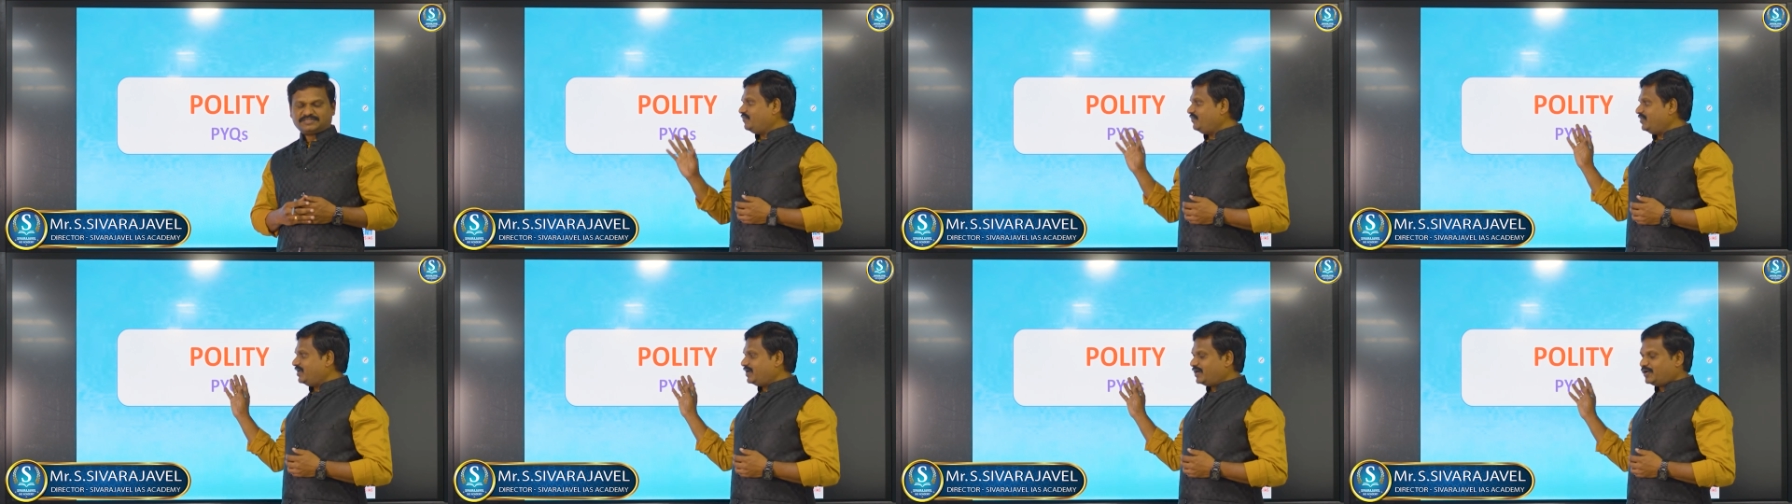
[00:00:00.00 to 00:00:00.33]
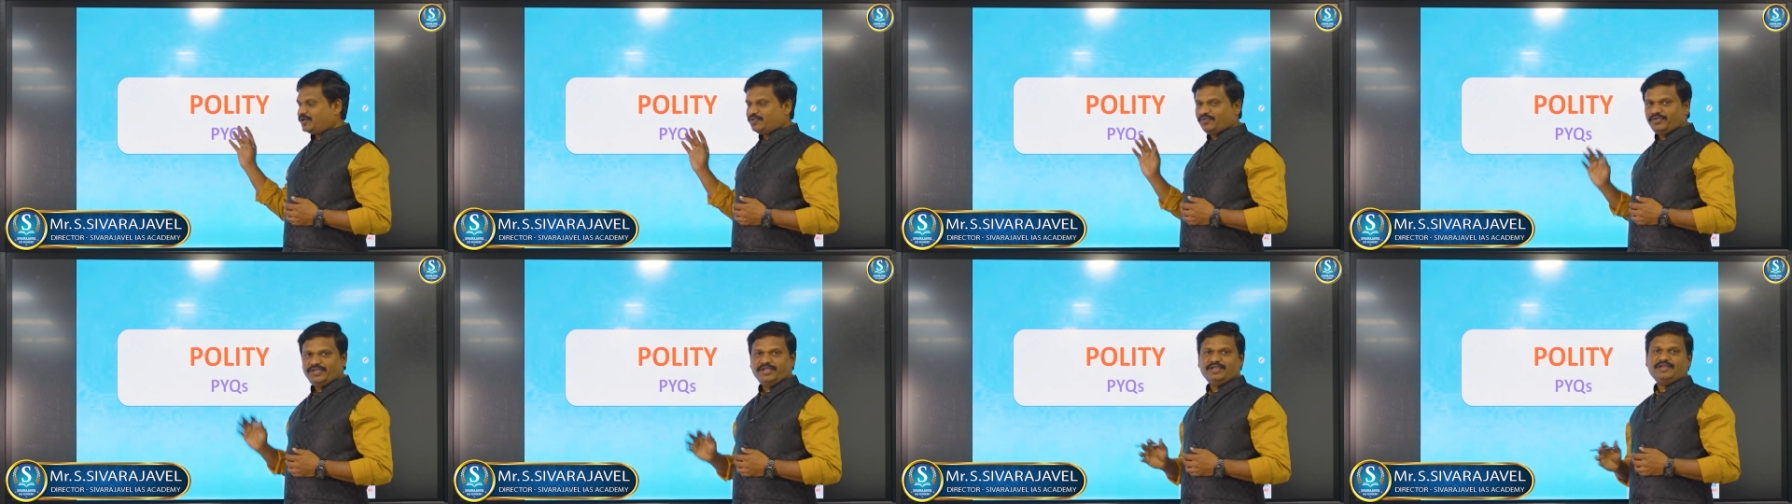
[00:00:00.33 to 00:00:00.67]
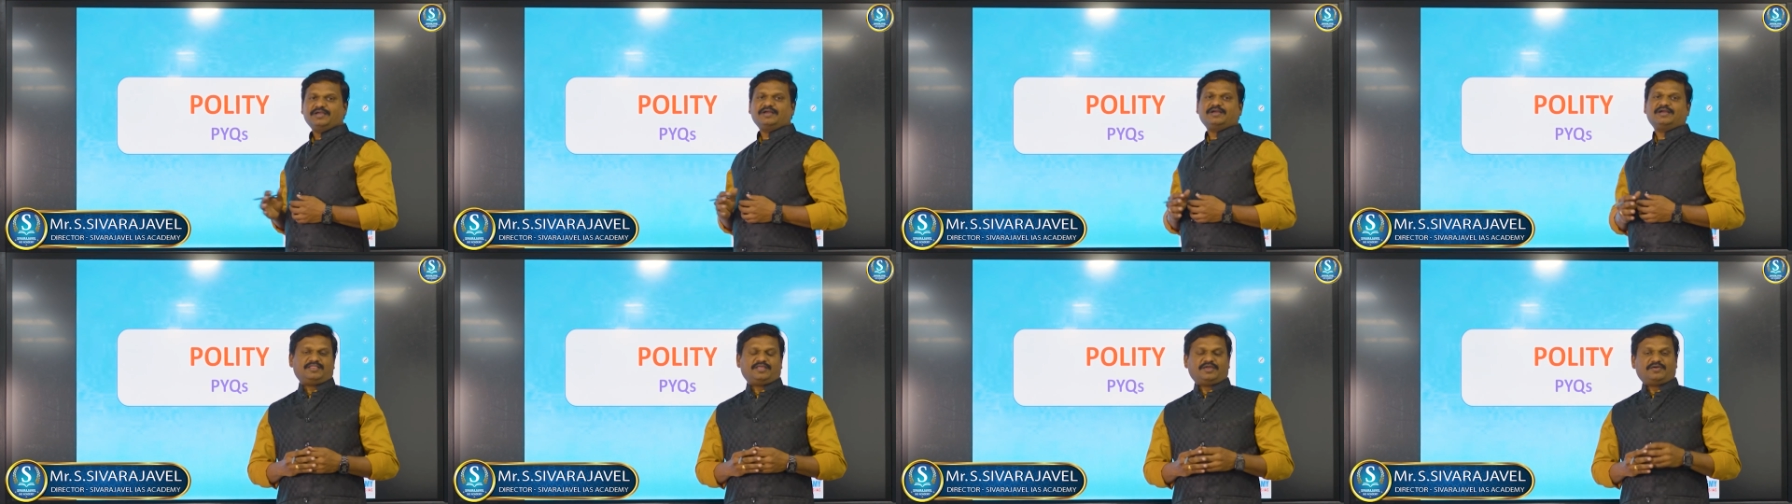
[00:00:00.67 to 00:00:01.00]
We are
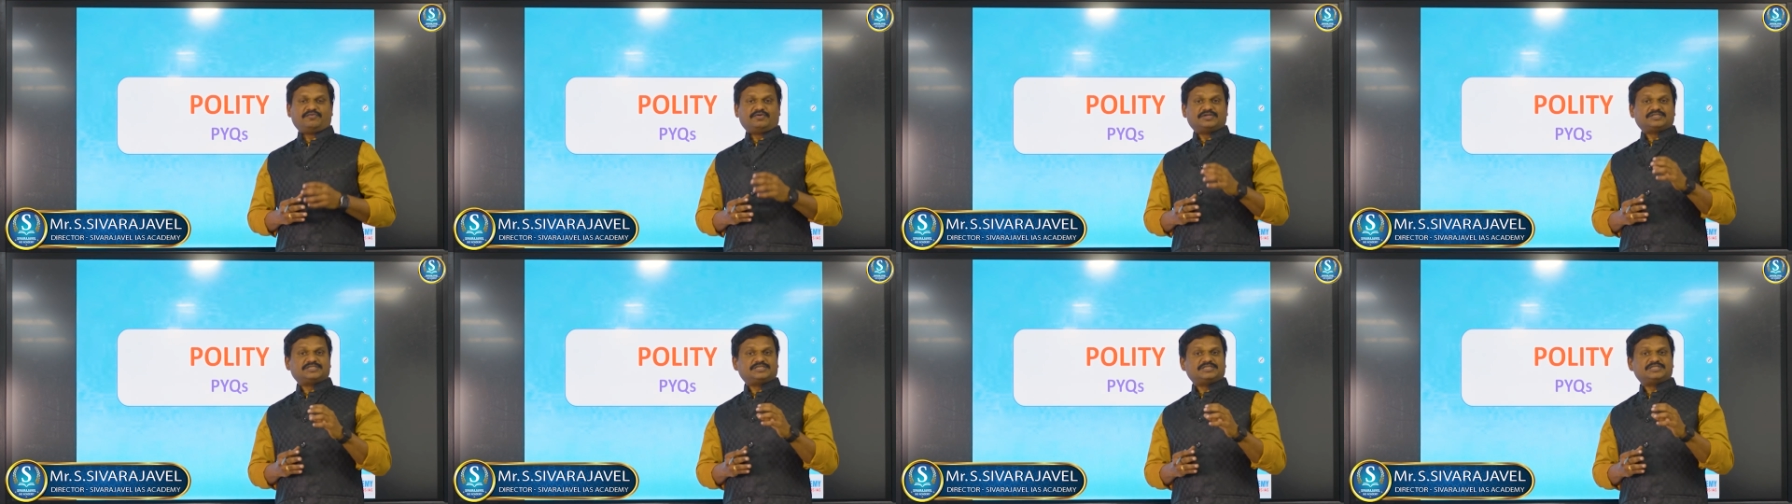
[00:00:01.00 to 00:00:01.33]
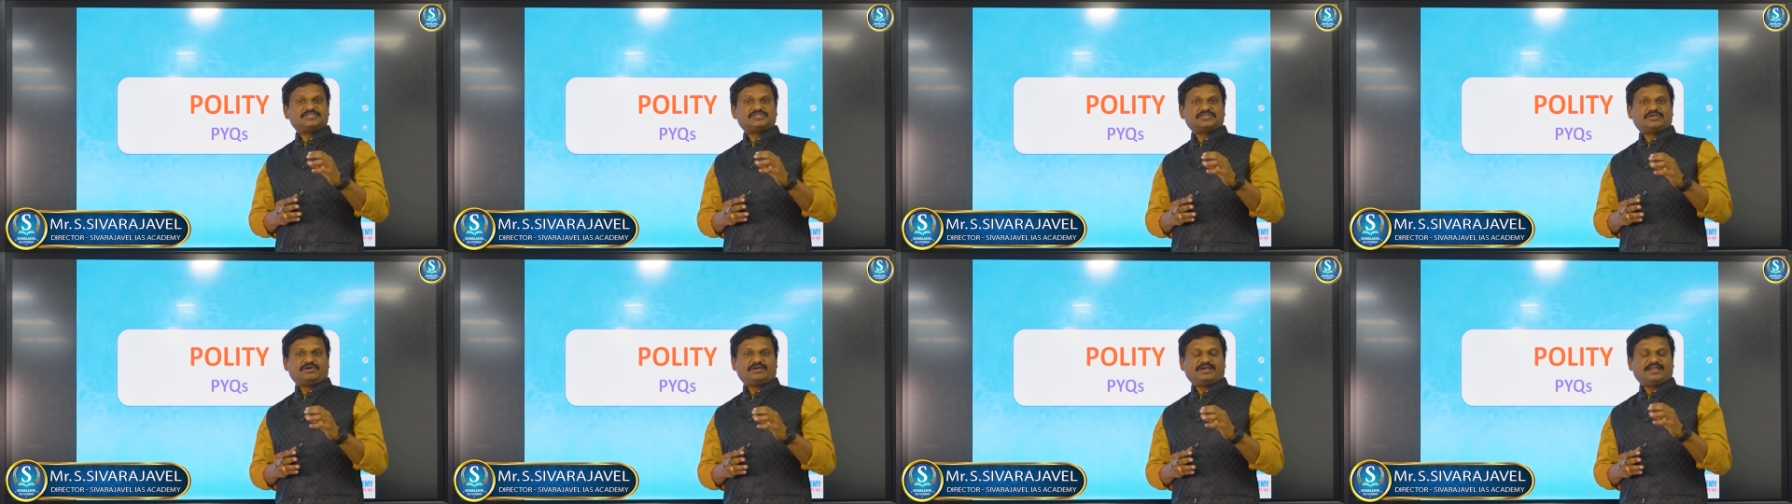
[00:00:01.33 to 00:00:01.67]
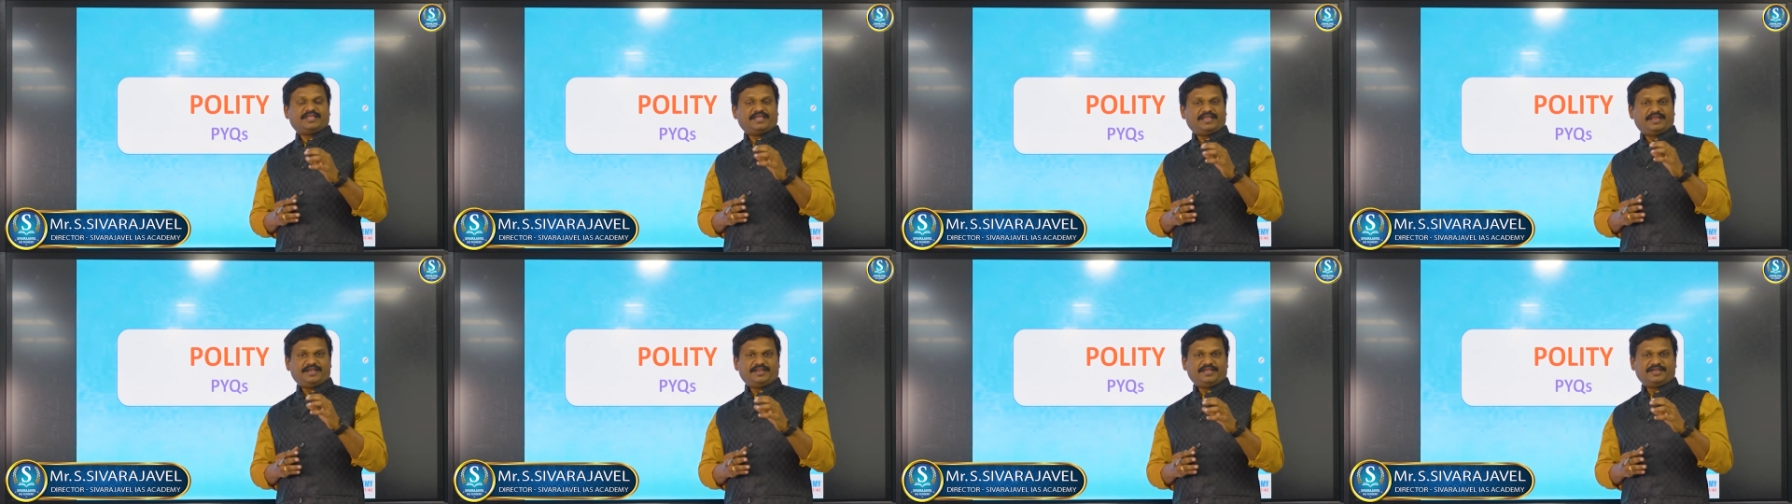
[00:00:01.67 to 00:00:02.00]
doing the questions
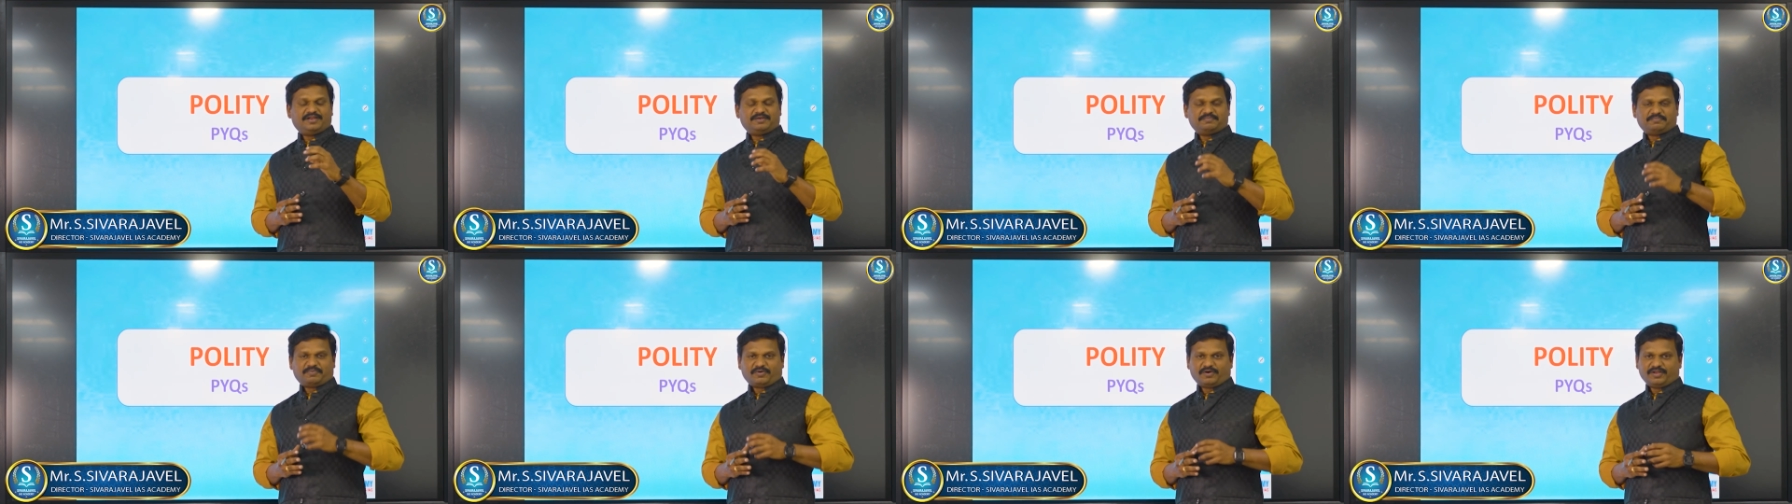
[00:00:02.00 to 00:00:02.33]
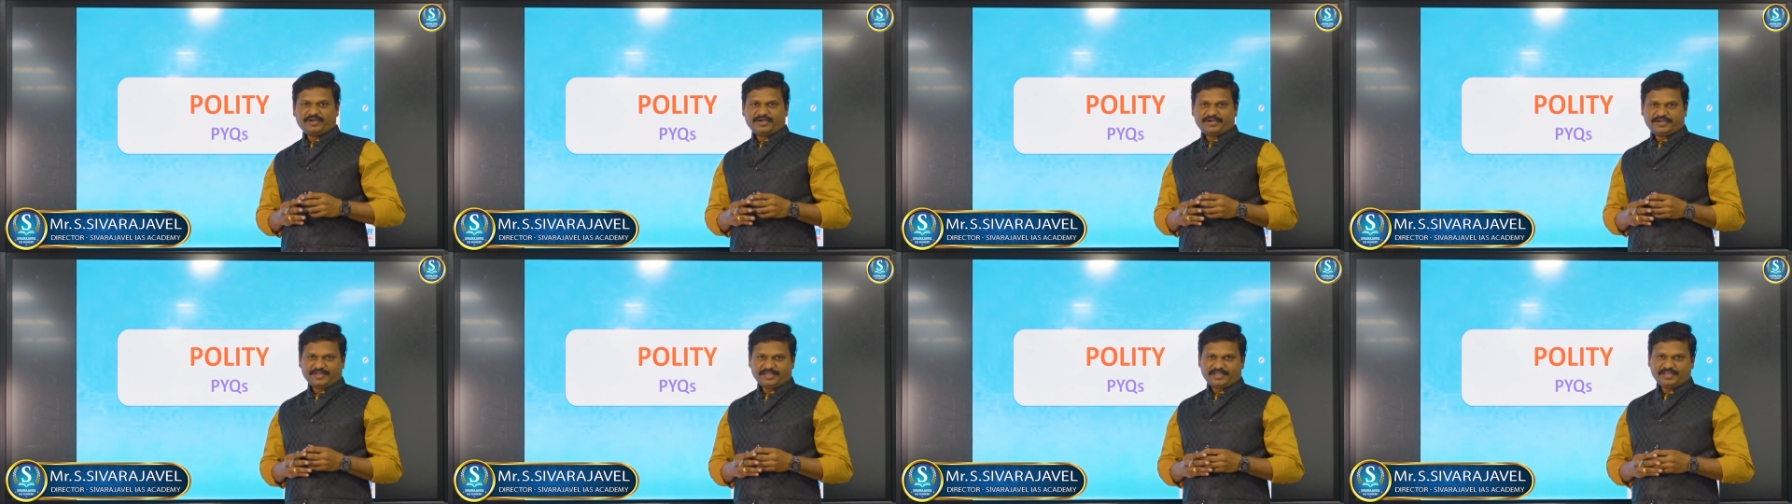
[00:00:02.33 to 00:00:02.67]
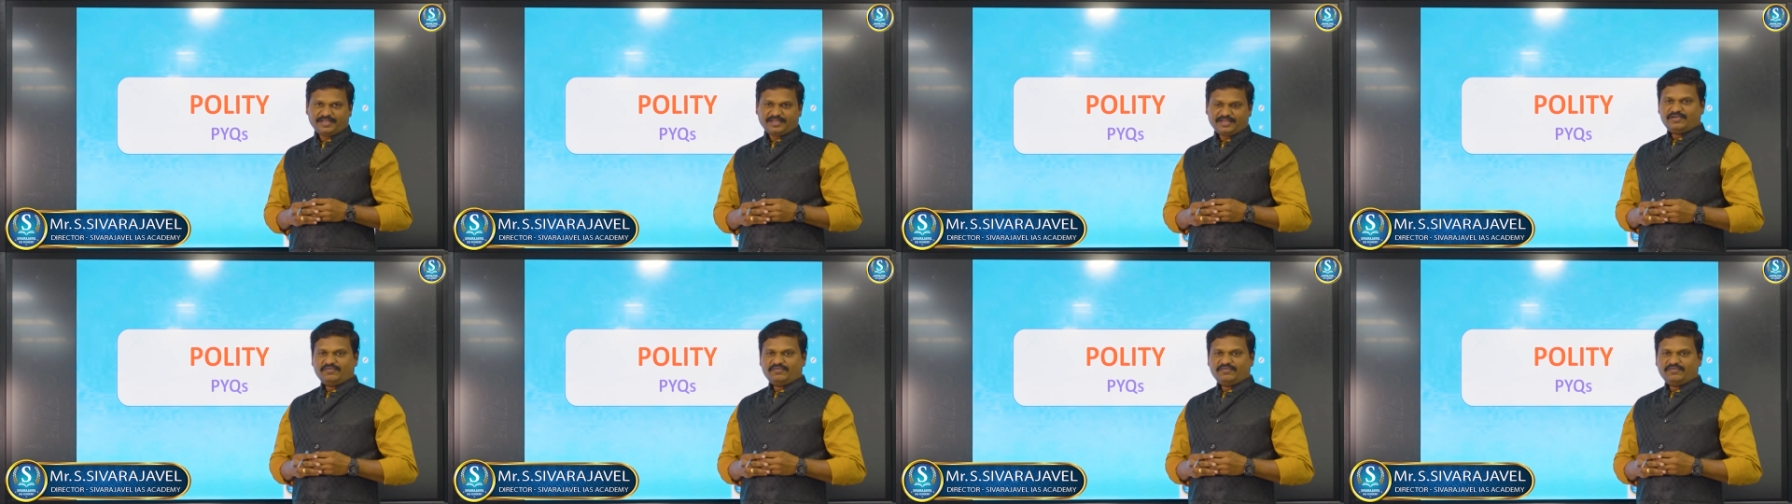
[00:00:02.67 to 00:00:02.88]
on Indian polity.